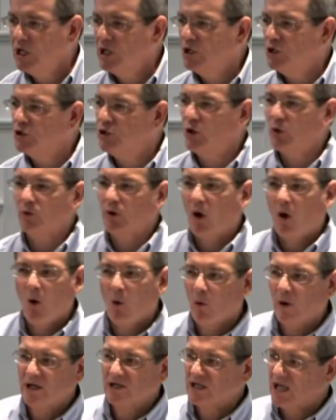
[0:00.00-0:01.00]
don't
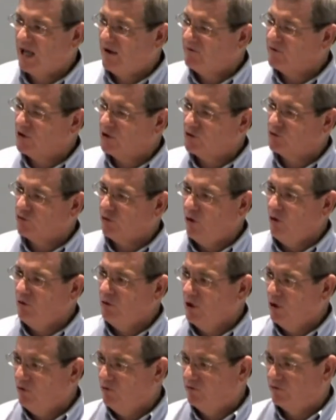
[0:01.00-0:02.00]
always have control
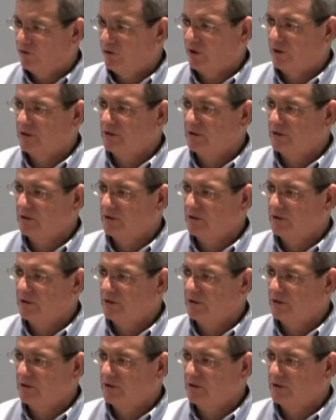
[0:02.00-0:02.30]
over.